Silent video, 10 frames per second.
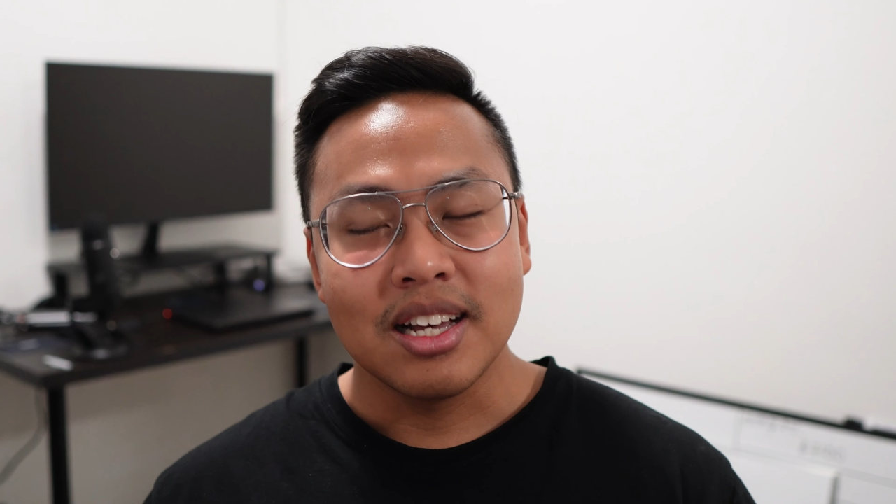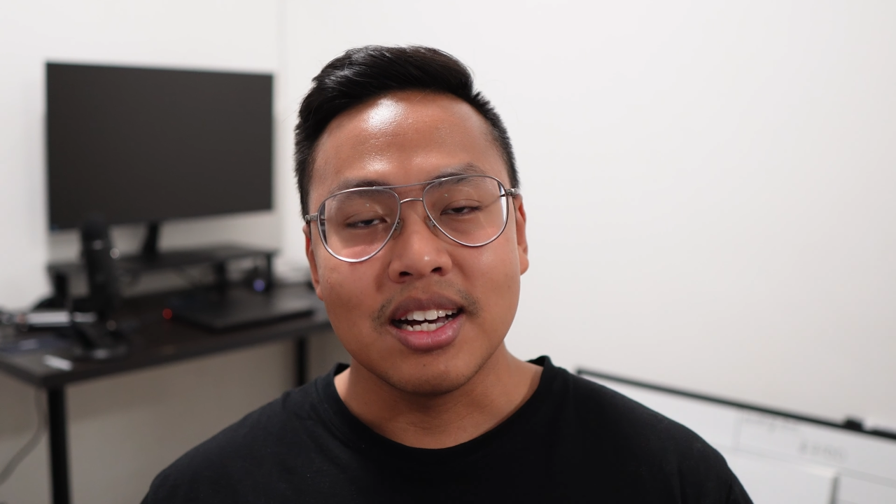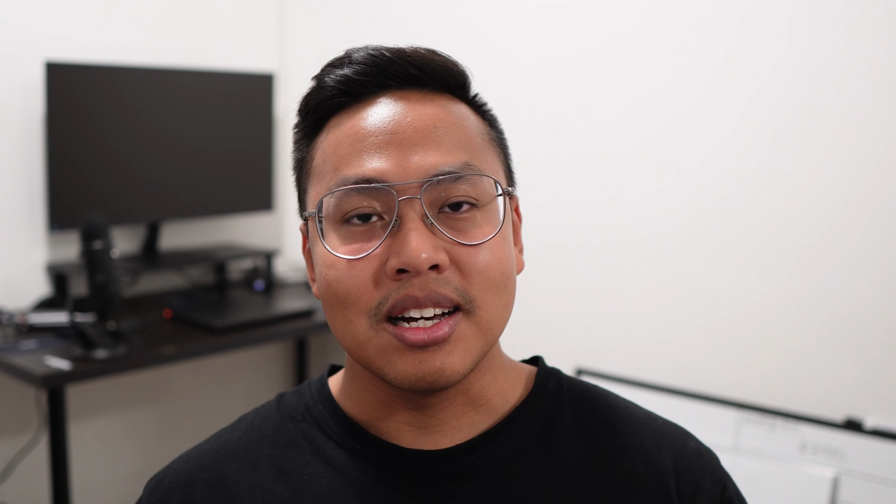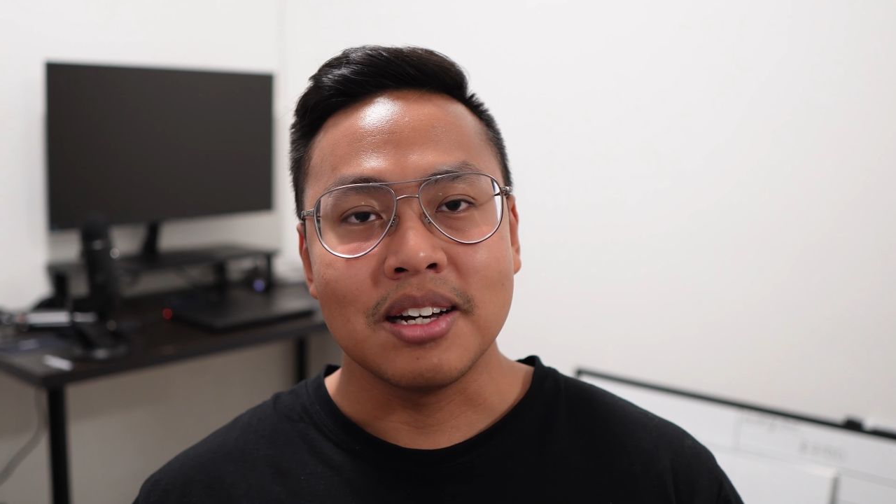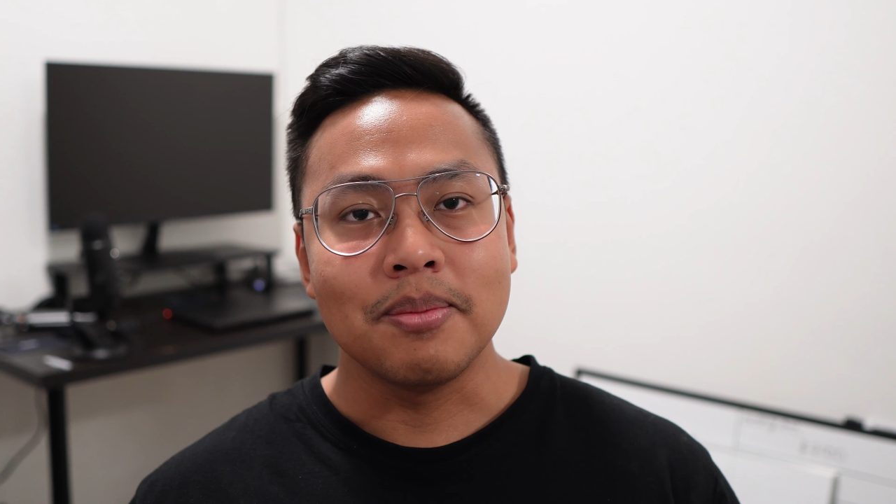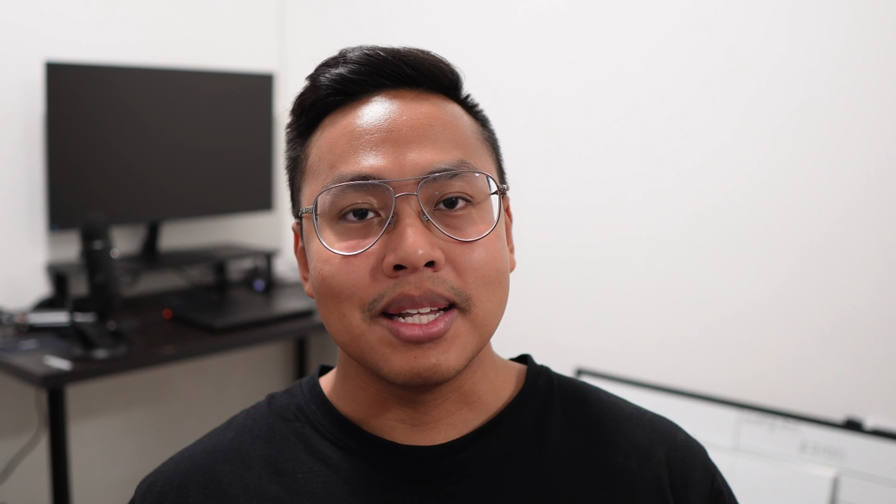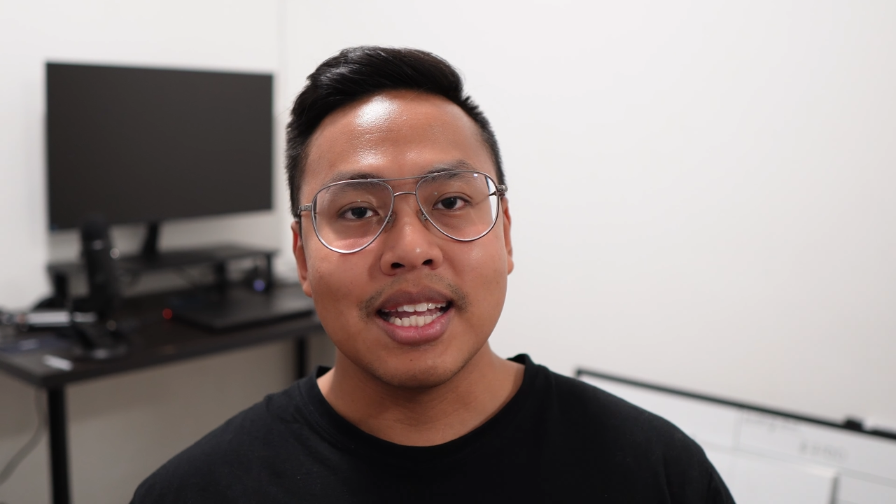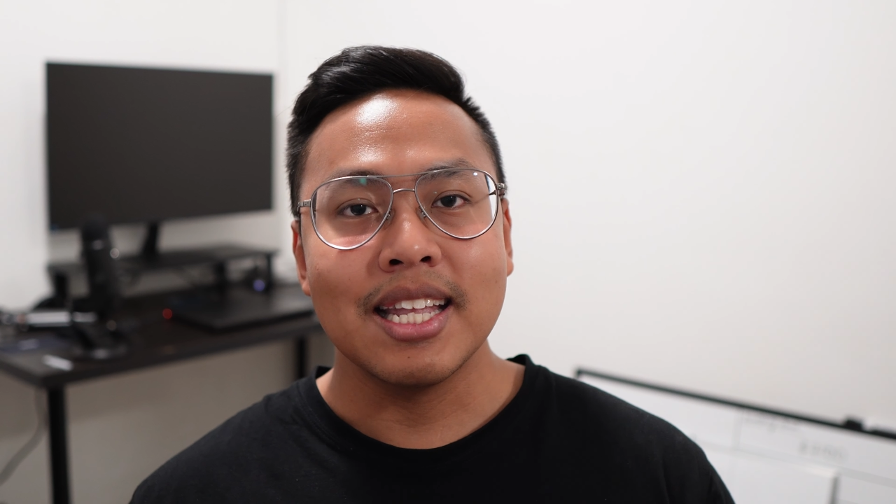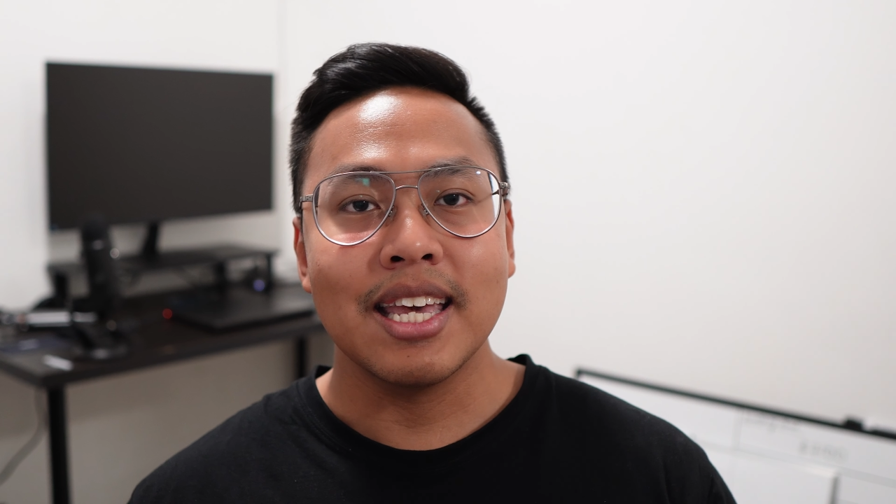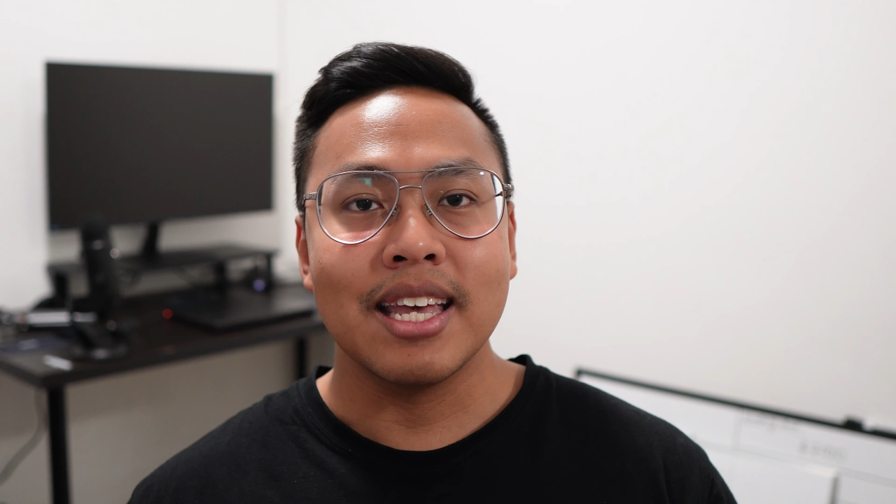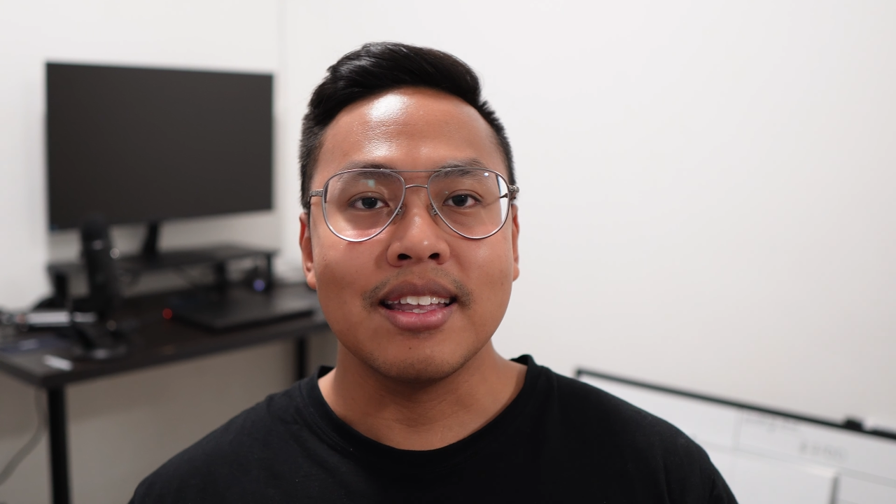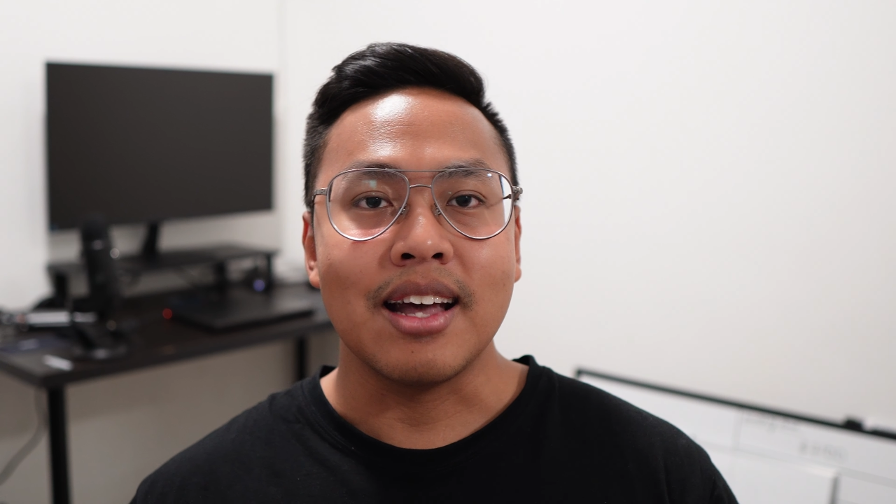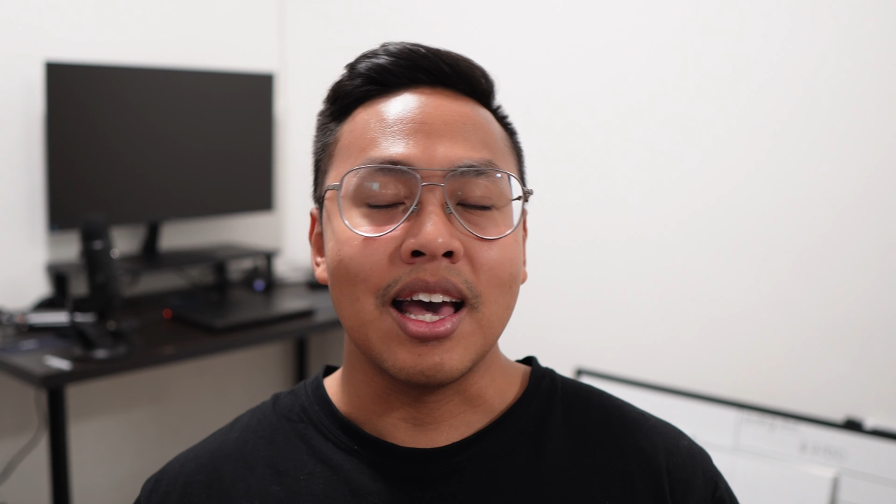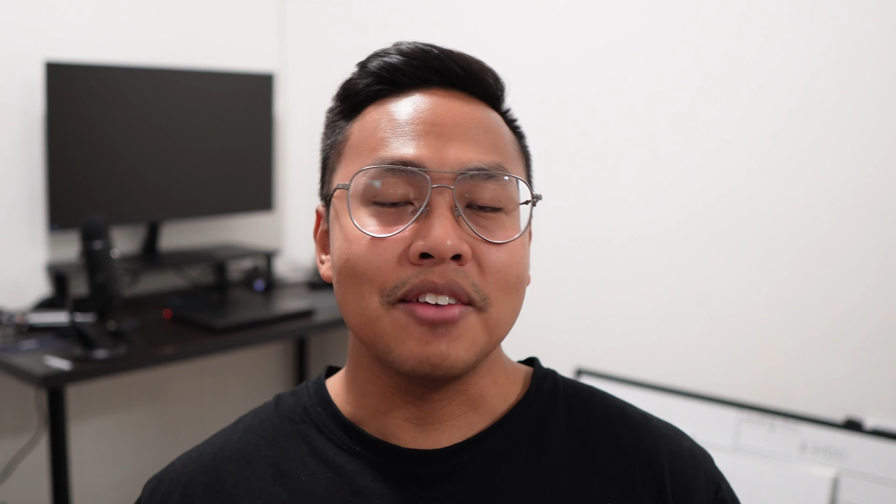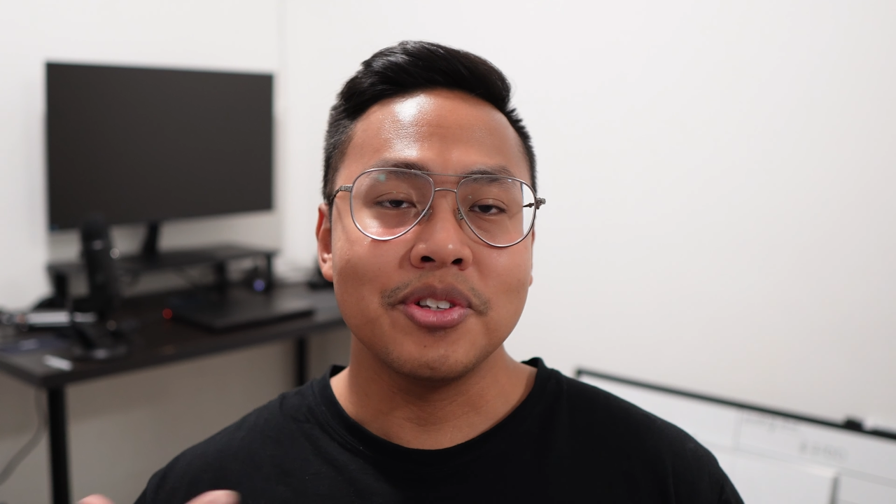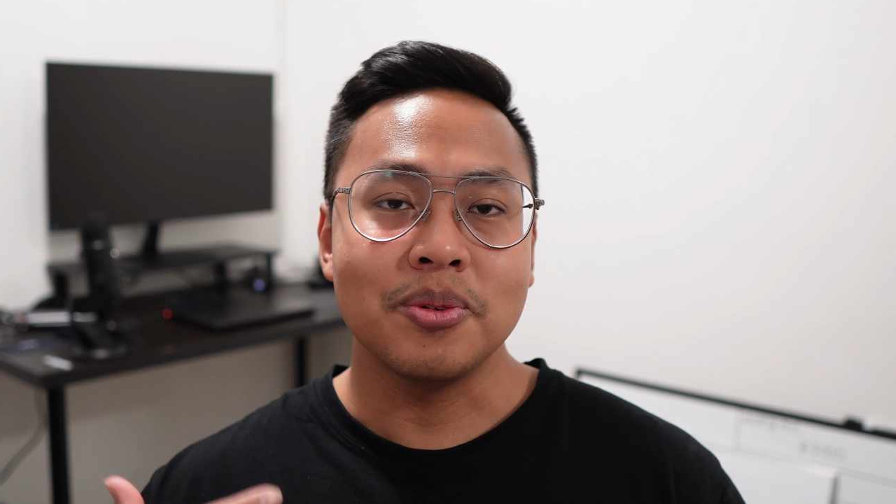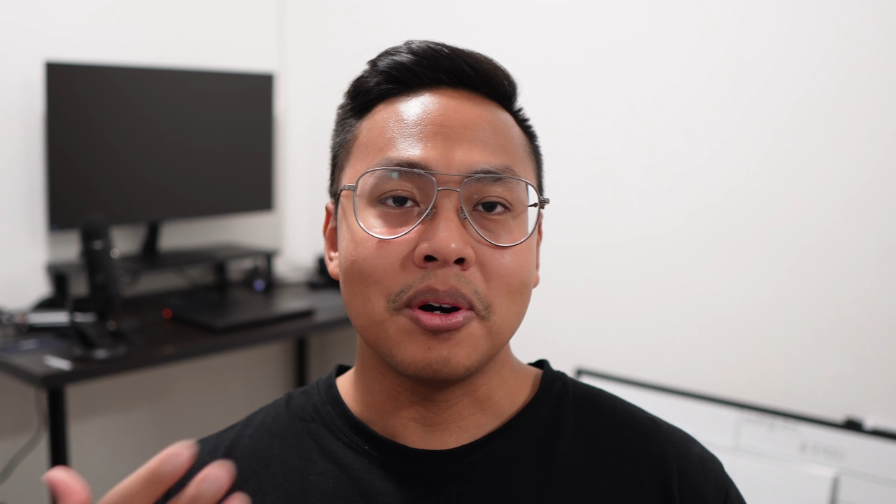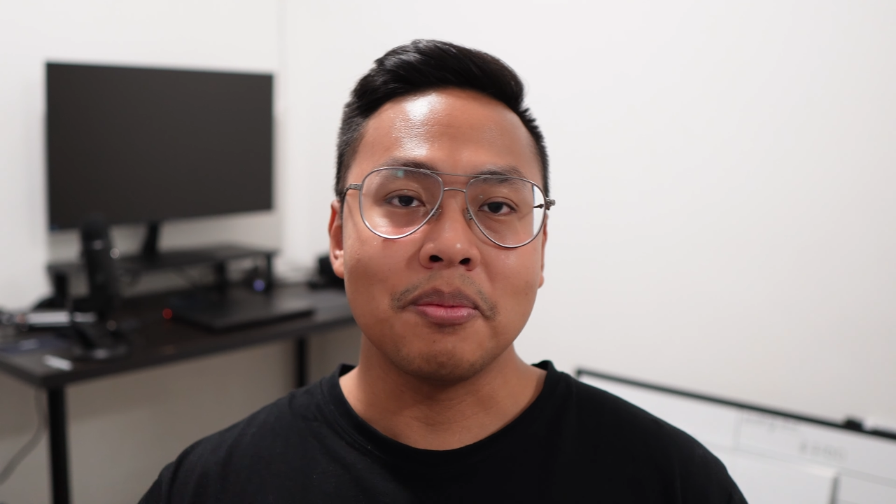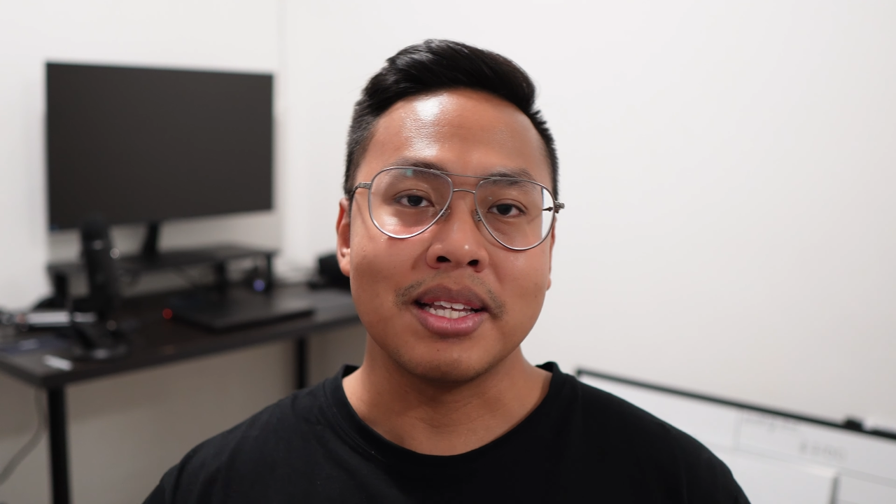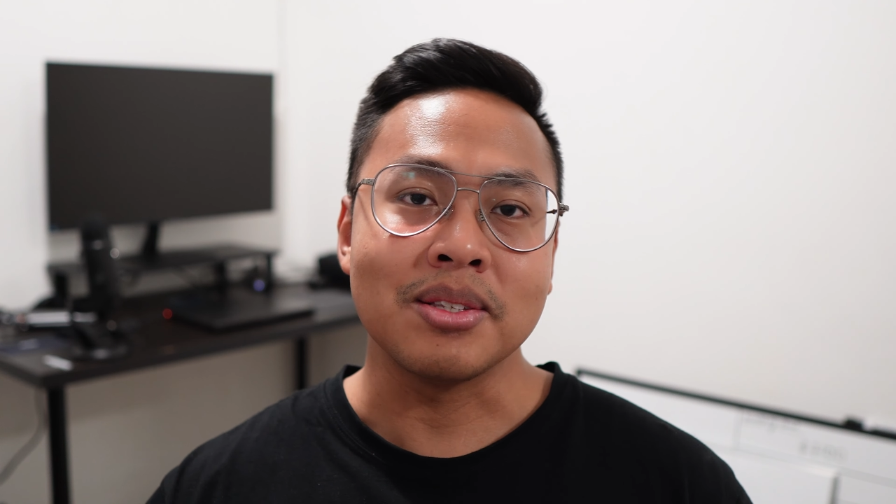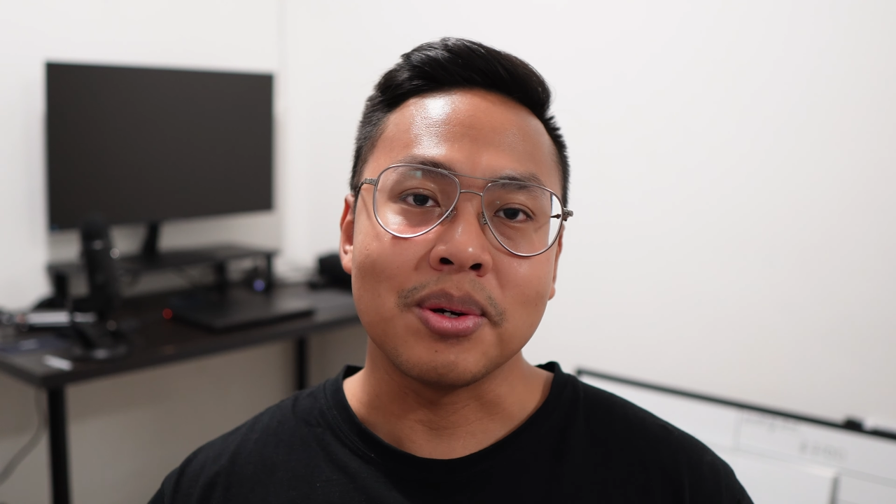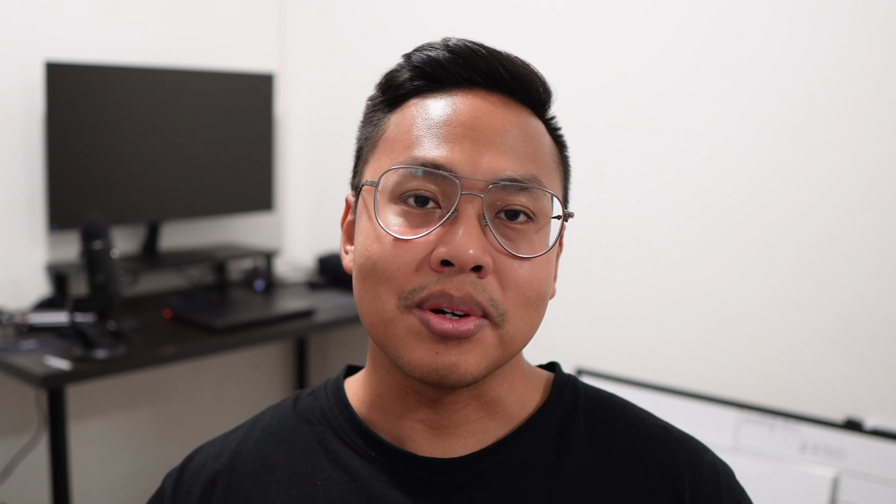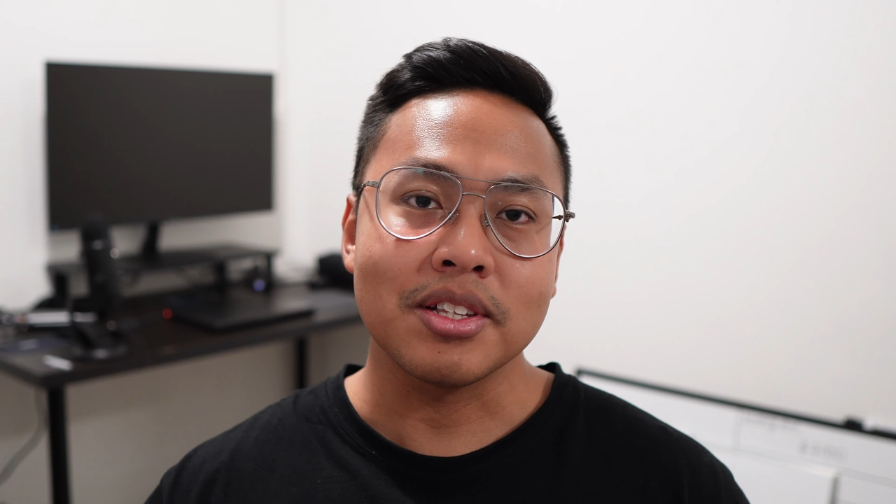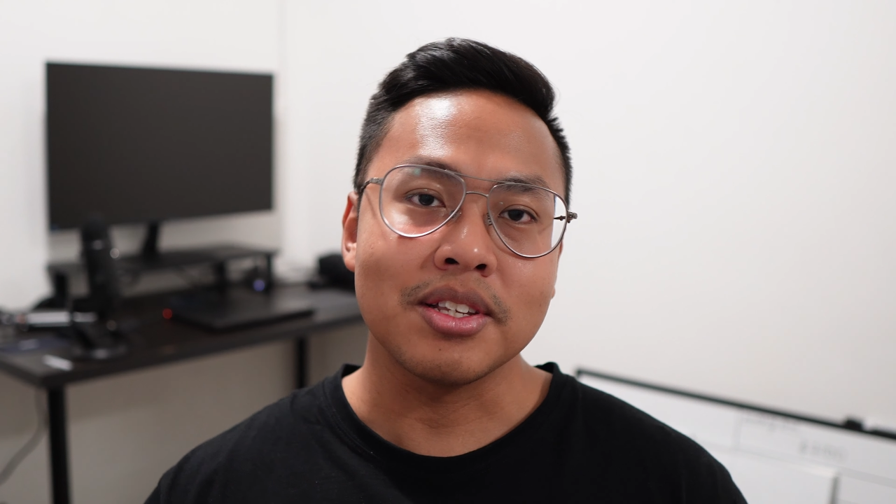But then again, I have to walk my talk.